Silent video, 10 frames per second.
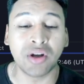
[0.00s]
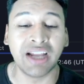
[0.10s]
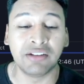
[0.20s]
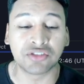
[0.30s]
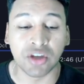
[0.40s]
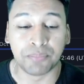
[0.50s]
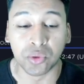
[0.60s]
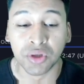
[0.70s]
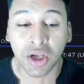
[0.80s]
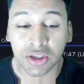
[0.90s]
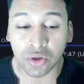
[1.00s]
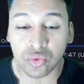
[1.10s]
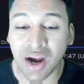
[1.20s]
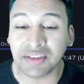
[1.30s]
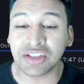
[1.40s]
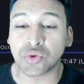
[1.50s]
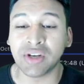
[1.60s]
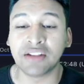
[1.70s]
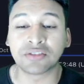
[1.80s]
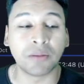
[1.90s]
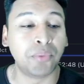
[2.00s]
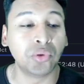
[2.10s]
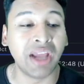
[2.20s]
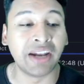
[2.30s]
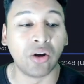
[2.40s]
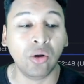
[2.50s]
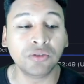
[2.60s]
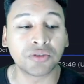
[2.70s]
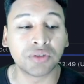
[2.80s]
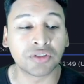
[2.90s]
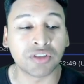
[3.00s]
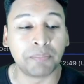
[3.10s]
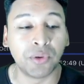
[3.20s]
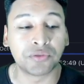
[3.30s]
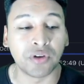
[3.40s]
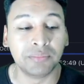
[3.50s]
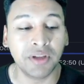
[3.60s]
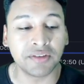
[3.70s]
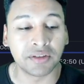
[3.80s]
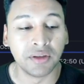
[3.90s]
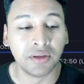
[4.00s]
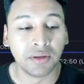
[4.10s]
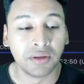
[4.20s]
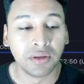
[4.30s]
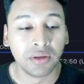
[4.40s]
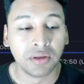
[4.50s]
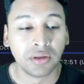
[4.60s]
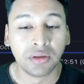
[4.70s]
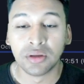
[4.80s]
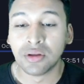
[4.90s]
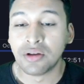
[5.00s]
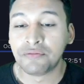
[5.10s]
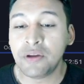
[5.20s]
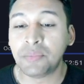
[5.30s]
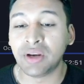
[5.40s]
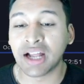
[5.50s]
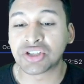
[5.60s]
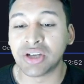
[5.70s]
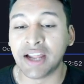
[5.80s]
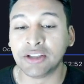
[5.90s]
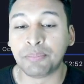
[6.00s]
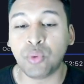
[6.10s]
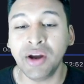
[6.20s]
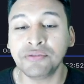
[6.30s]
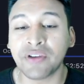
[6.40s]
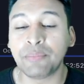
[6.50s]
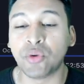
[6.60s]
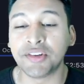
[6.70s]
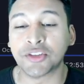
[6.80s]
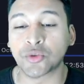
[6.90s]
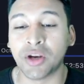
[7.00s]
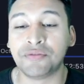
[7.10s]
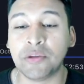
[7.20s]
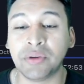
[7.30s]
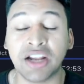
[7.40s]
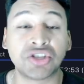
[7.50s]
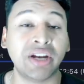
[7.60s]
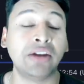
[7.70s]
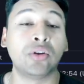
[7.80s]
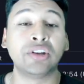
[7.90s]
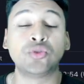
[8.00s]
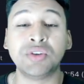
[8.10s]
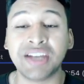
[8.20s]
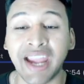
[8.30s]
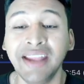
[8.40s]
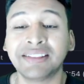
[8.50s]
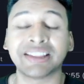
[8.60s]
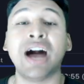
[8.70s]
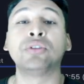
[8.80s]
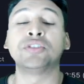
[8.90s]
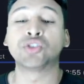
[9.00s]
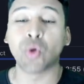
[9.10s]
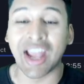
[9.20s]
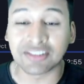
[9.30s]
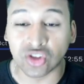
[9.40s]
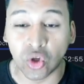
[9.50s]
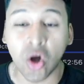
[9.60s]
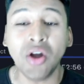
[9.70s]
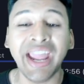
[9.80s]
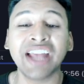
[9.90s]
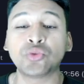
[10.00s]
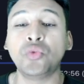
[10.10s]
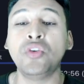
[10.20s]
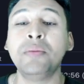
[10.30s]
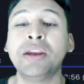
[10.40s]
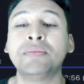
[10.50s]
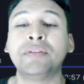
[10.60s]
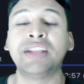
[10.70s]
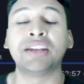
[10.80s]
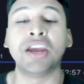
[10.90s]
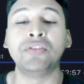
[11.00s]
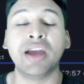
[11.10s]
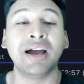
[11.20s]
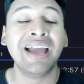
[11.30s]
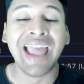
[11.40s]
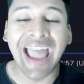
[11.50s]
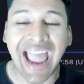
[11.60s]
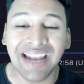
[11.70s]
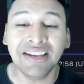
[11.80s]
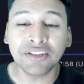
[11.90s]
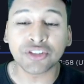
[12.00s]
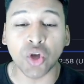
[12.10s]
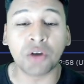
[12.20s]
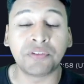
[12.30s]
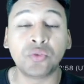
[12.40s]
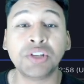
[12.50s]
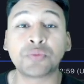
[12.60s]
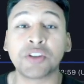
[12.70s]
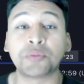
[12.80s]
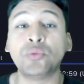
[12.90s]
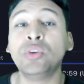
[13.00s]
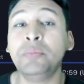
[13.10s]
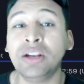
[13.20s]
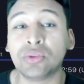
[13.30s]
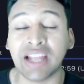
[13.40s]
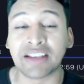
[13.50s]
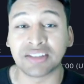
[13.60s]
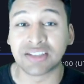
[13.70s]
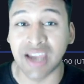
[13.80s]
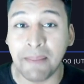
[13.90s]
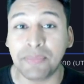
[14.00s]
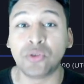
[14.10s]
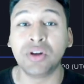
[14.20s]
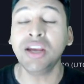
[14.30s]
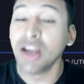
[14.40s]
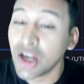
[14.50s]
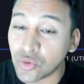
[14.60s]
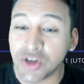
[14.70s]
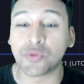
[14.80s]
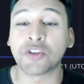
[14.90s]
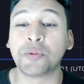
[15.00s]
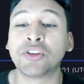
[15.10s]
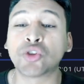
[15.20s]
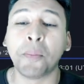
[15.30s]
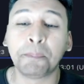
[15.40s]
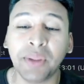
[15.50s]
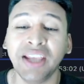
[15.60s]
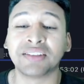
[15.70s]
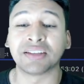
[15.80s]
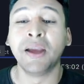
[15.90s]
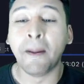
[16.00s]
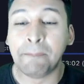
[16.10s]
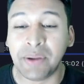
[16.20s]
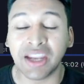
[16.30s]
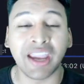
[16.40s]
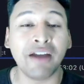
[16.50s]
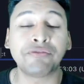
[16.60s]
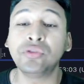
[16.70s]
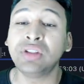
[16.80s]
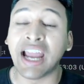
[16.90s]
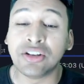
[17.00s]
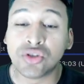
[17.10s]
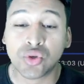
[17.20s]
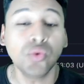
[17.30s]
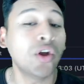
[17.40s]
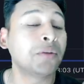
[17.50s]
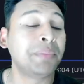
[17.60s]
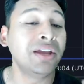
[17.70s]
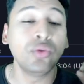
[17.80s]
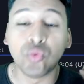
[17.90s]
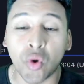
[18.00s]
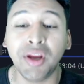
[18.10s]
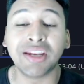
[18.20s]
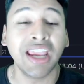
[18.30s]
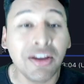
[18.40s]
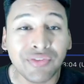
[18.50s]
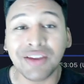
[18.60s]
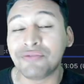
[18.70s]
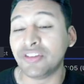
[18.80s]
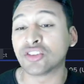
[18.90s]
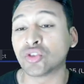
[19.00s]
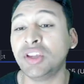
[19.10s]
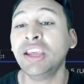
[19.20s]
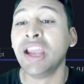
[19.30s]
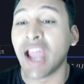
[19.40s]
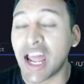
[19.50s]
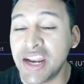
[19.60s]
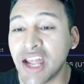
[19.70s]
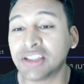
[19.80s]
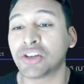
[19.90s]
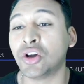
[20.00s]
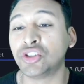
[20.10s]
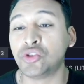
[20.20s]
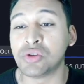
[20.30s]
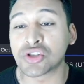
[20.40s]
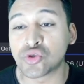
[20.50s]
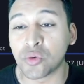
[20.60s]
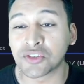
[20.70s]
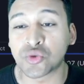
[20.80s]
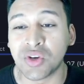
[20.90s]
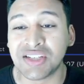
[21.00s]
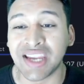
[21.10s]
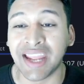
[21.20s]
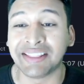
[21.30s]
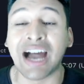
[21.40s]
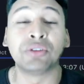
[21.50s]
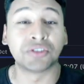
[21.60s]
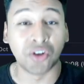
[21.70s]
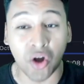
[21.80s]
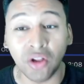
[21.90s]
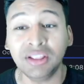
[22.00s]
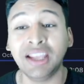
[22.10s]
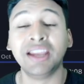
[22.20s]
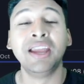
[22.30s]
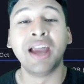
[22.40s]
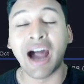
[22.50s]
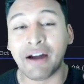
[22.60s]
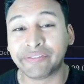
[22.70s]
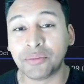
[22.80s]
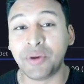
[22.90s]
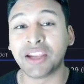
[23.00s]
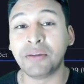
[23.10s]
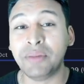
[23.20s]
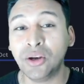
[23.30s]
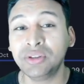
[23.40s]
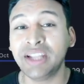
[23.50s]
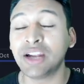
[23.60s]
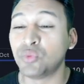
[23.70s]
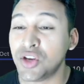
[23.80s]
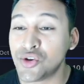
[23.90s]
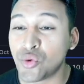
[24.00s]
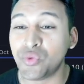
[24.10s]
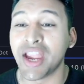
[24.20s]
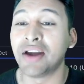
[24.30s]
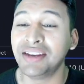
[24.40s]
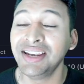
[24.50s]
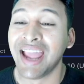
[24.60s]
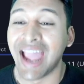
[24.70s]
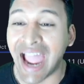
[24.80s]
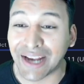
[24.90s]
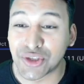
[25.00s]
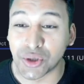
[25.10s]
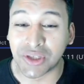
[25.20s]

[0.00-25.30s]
line of support, the rising trend line support, and also the support from this Fibonacci line, the 0.5-0.618 Fibonacci line around 28,000. So as long as we remain above that area, any sort of a retracement will be looked as a temporary retracement. So please be careful and do not be worried even if we see another continuation towards 28,000. Only after breaking below that, we know we are in actual